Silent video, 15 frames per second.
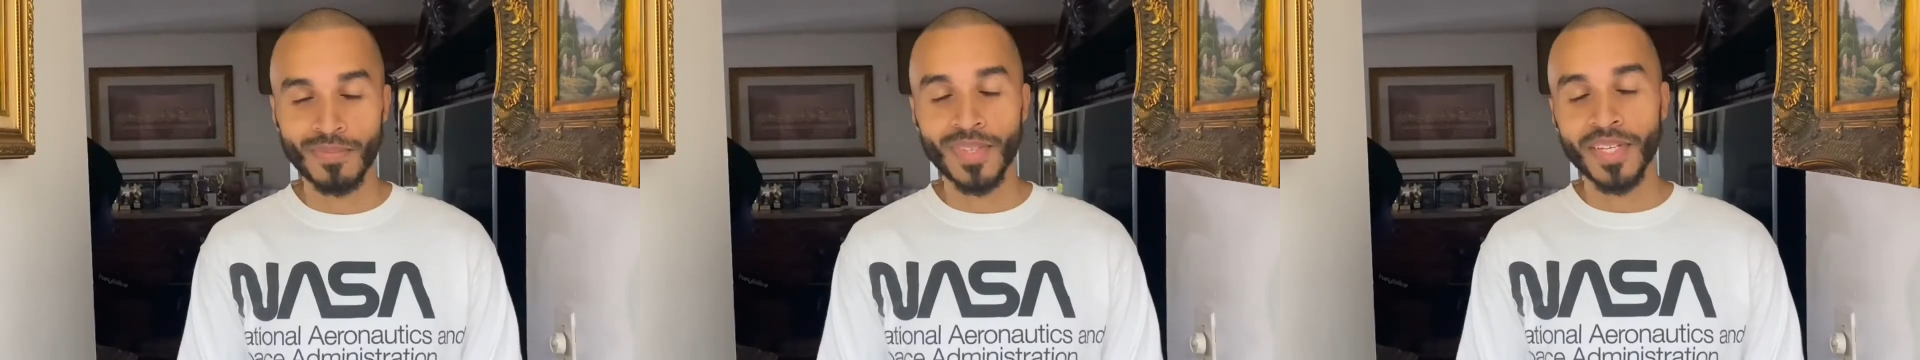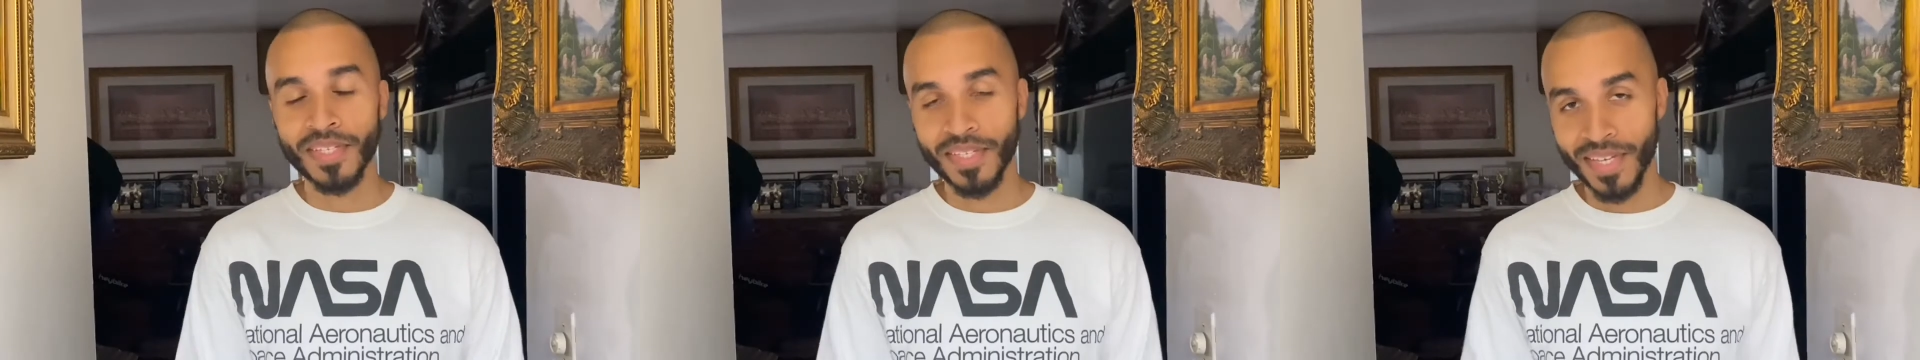
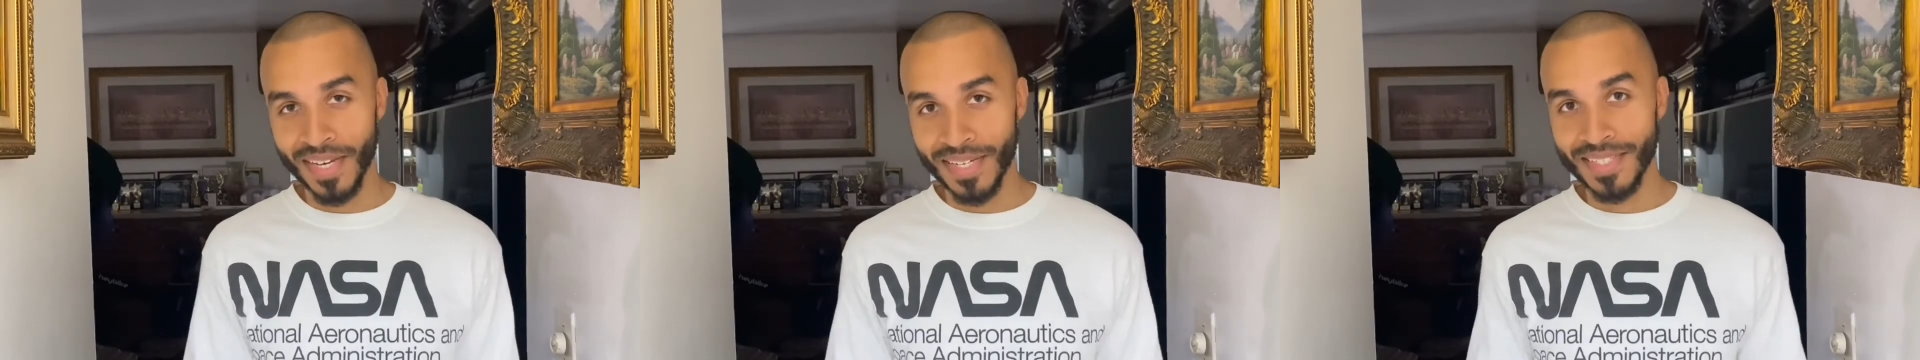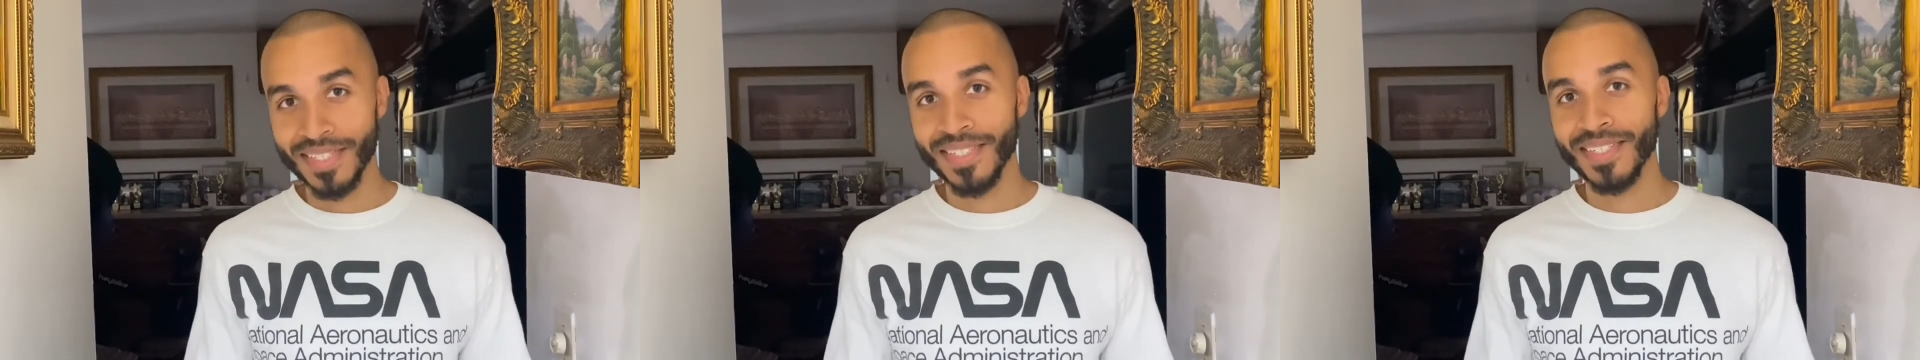
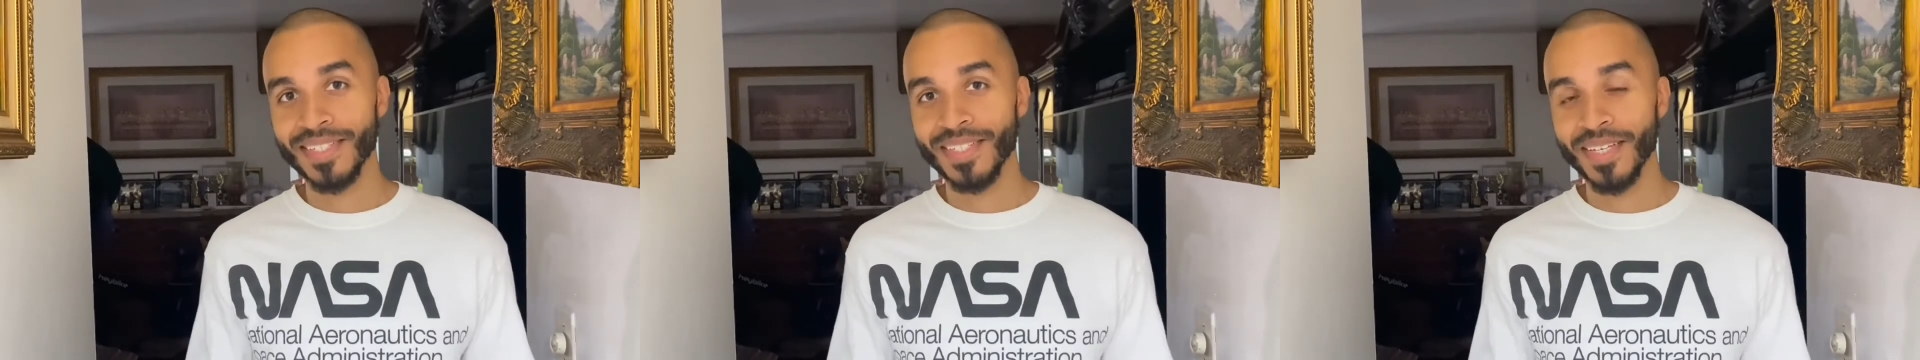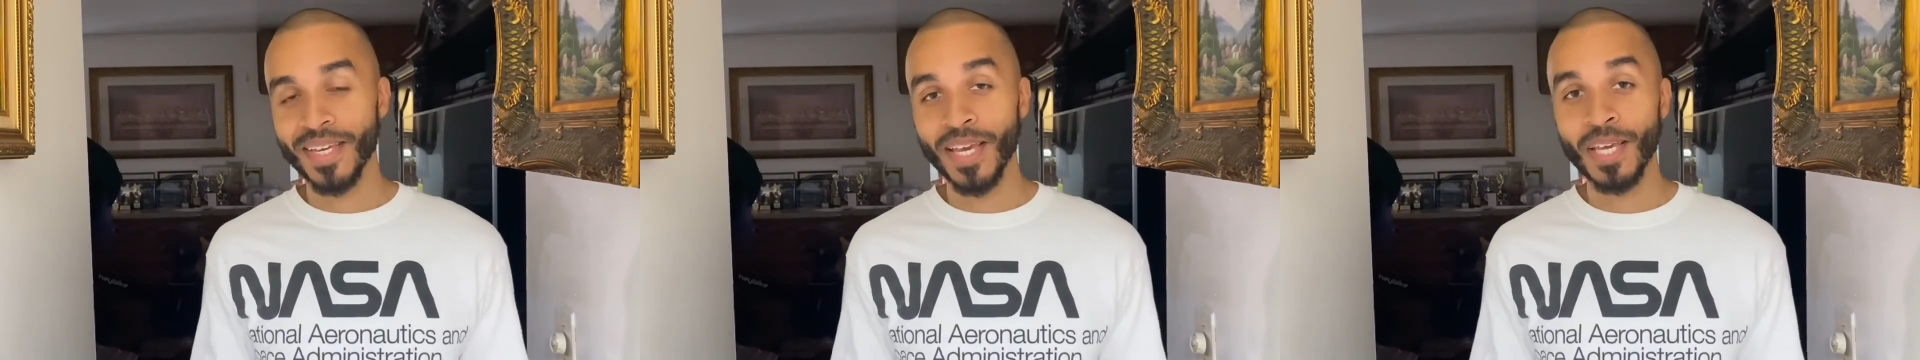Yes,
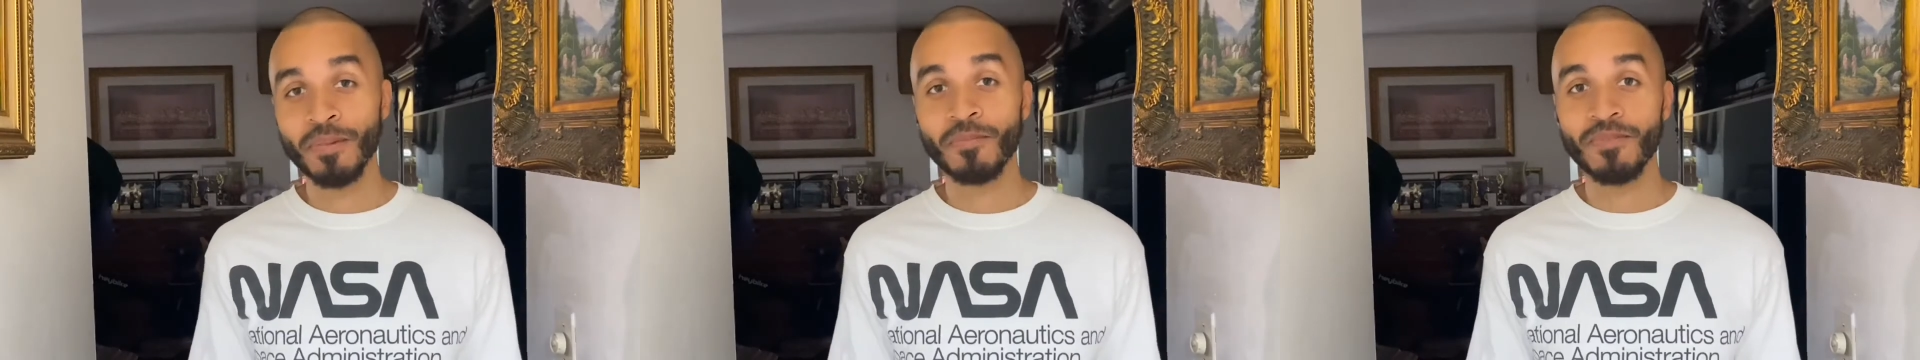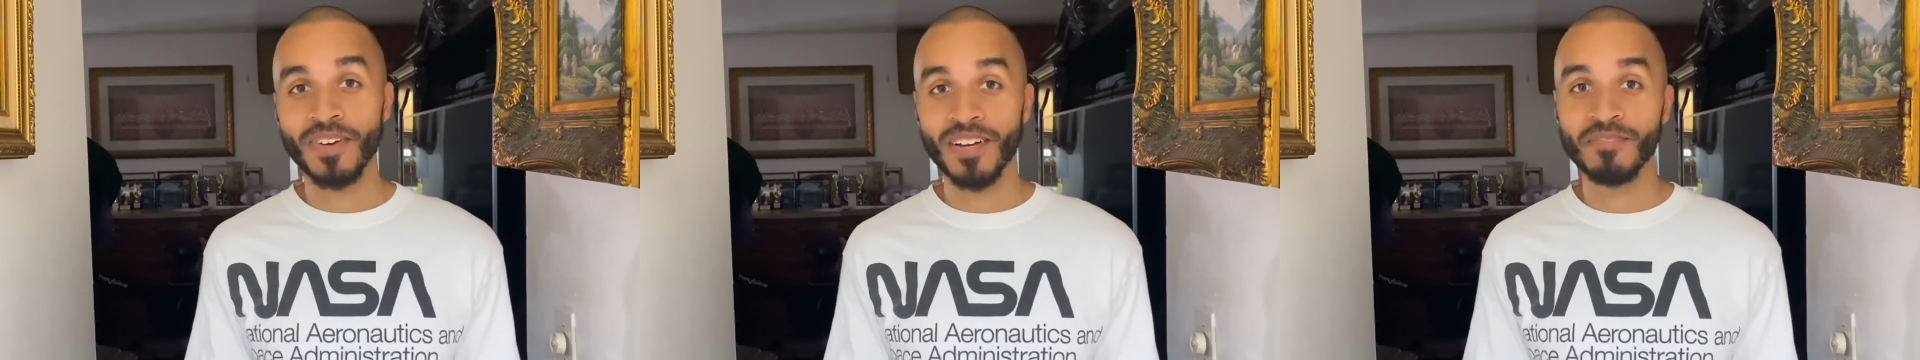game
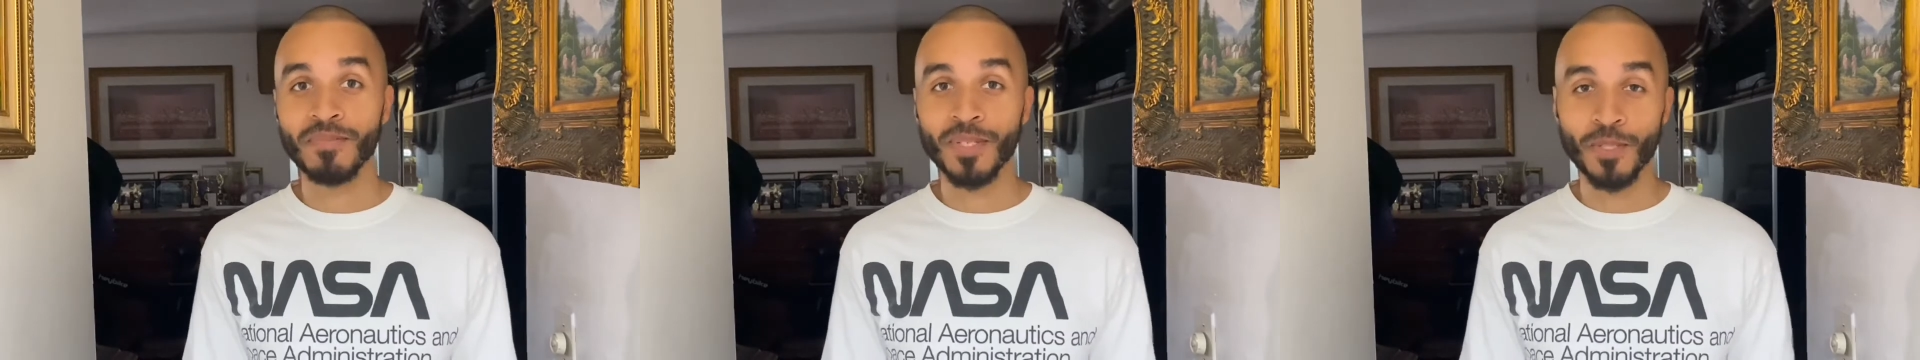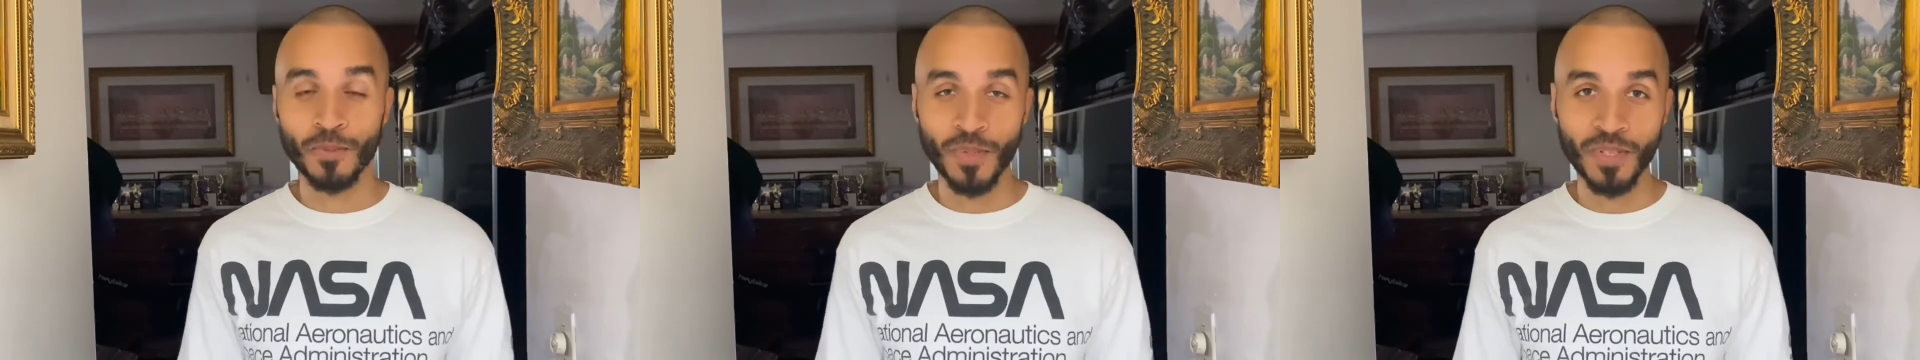five
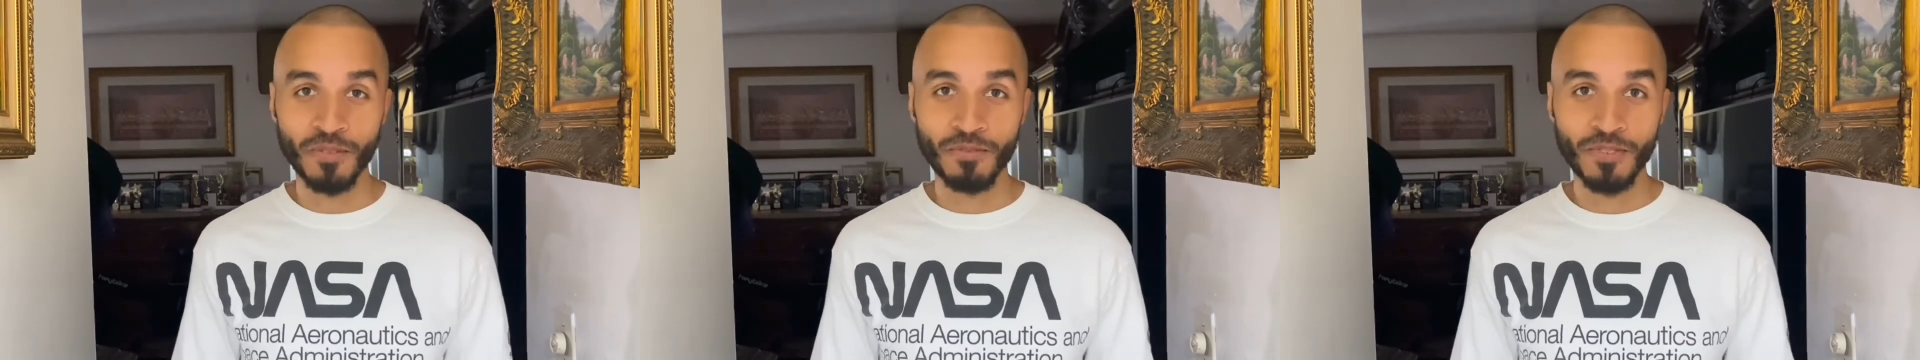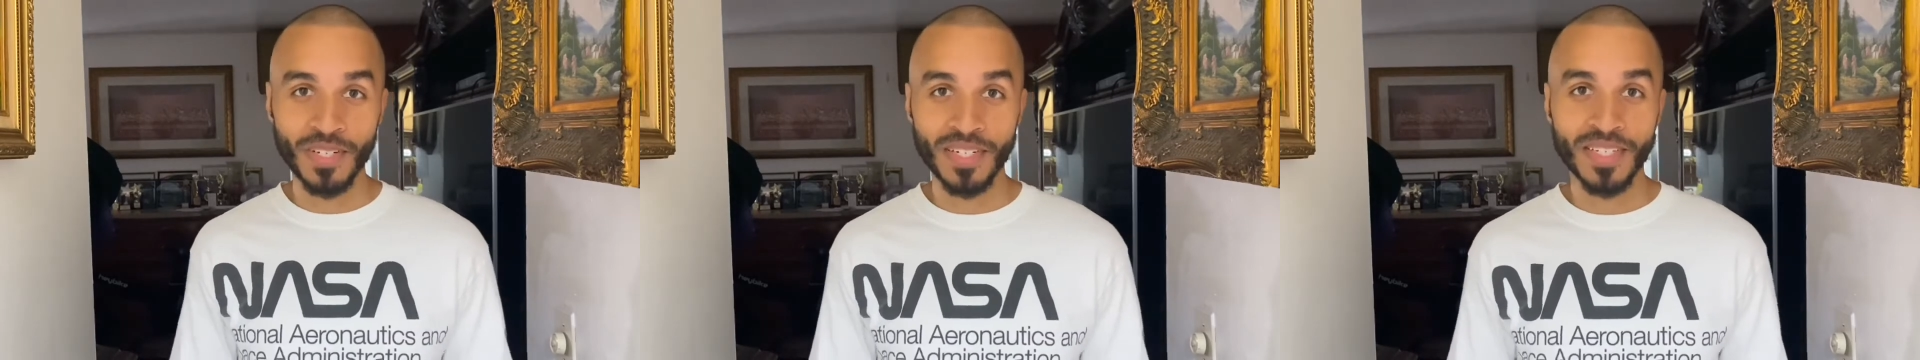between the
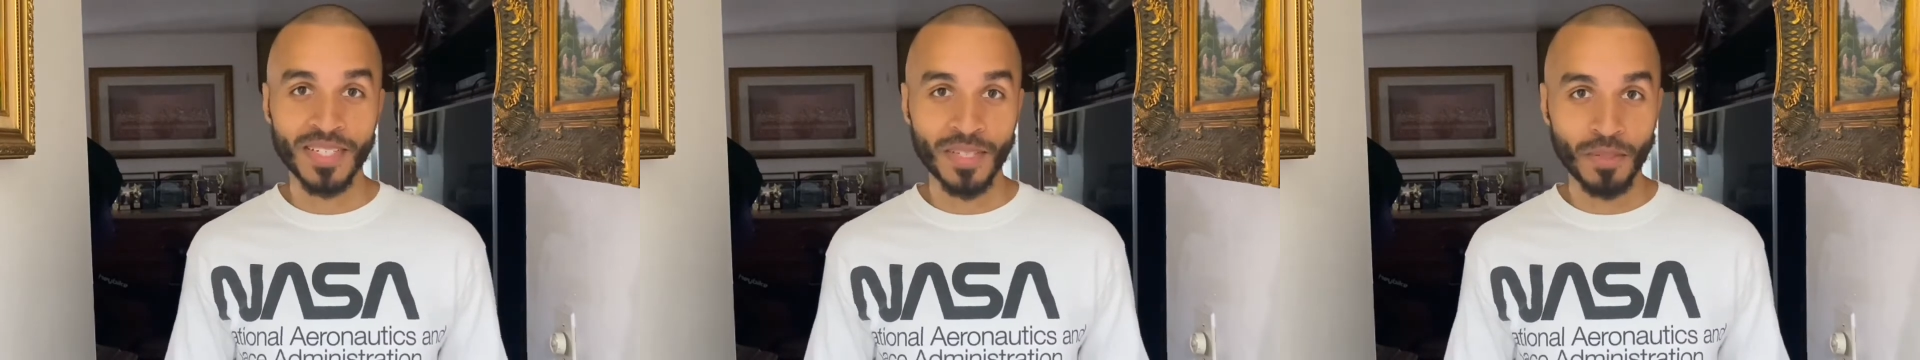Phillies and the